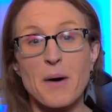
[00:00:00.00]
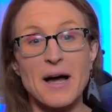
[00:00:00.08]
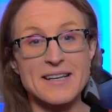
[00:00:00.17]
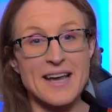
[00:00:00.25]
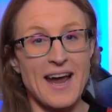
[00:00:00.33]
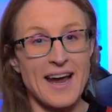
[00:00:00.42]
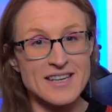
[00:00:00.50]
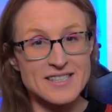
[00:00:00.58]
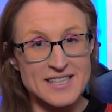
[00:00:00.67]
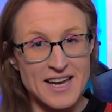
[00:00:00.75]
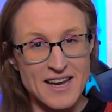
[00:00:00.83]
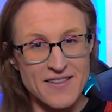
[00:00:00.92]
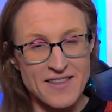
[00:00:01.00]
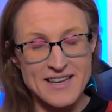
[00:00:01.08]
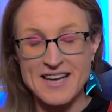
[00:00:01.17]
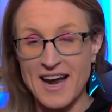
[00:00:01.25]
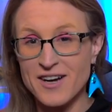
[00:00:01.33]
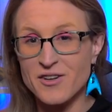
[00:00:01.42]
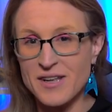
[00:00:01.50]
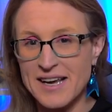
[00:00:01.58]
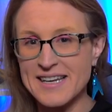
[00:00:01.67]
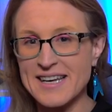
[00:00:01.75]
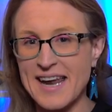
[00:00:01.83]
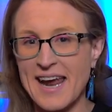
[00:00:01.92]
But as the title
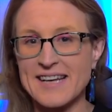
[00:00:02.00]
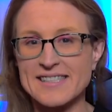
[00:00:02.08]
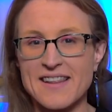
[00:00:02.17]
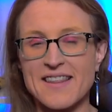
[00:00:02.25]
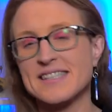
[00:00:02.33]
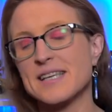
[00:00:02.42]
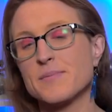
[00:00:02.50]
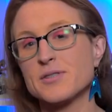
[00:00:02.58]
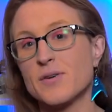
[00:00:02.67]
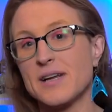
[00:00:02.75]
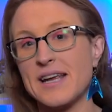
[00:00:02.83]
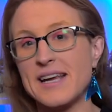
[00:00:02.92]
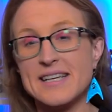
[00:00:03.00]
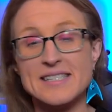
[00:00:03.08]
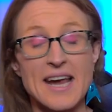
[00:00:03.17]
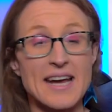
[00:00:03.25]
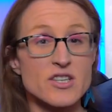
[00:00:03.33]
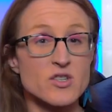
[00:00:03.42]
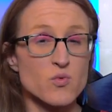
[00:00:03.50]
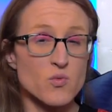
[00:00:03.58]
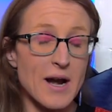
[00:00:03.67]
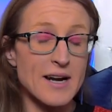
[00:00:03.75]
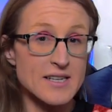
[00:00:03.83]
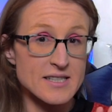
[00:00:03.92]
indicates, this episode is a
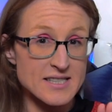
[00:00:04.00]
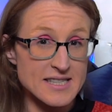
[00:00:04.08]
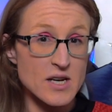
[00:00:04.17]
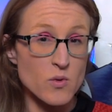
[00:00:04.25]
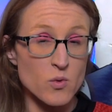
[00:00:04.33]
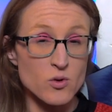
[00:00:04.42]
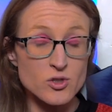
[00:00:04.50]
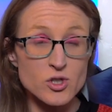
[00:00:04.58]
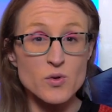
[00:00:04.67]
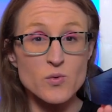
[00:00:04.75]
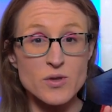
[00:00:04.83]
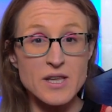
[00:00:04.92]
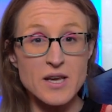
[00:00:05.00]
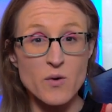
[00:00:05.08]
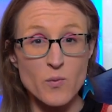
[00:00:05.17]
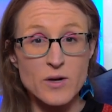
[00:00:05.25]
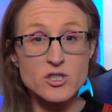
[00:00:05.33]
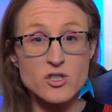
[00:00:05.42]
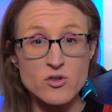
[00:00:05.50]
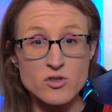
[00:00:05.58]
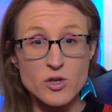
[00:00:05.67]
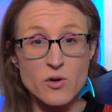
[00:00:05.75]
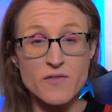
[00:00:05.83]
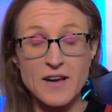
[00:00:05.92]
direct sequel to the original
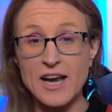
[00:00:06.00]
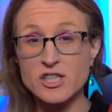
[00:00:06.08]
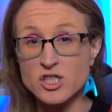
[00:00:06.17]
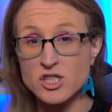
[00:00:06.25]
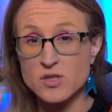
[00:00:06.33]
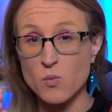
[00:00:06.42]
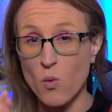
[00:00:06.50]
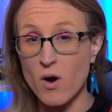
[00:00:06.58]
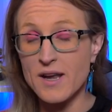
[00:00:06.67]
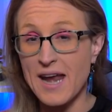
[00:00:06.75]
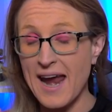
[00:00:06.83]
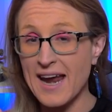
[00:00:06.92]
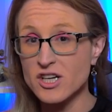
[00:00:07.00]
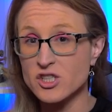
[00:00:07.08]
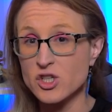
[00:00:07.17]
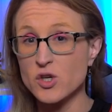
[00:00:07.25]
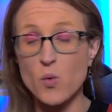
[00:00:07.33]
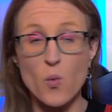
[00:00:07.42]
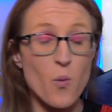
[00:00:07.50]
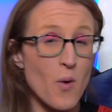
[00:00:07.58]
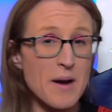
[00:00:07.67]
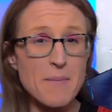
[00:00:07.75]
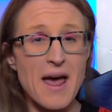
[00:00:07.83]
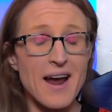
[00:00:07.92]
Unifications 1 and 2
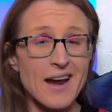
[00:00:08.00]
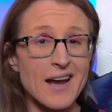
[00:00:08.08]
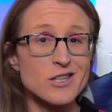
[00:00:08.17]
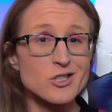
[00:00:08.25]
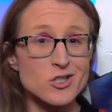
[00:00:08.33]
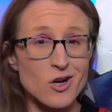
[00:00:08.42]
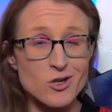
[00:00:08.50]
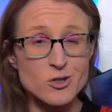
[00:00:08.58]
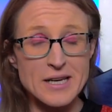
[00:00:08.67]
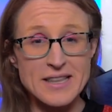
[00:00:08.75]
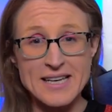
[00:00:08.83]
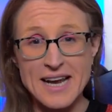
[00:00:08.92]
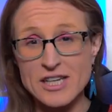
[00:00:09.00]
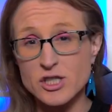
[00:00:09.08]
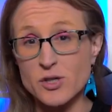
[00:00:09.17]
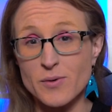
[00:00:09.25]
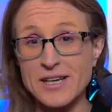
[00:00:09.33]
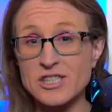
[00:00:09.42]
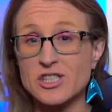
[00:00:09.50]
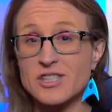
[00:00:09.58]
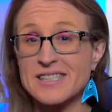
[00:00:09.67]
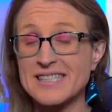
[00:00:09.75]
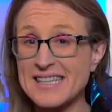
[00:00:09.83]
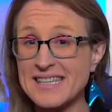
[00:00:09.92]
way back in Star Trek The Next
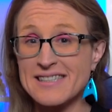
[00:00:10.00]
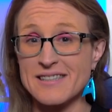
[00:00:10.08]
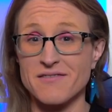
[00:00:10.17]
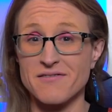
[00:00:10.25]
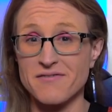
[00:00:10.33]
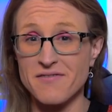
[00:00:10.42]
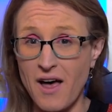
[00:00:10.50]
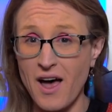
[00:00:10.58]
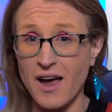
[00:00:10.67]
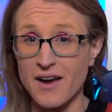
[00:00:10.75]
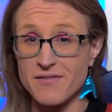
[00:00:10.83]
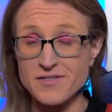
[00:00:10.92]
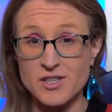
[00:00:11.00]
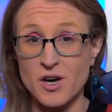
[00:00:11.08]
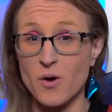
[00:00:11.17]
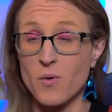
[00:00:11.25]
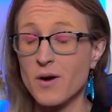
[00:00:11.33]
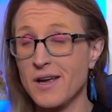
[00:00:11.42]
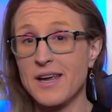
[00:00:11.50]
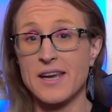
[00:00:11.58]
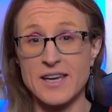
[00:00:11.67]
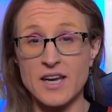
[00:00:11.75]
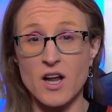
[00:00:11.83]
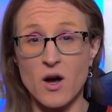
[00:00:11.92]
Generation Season 5. So, you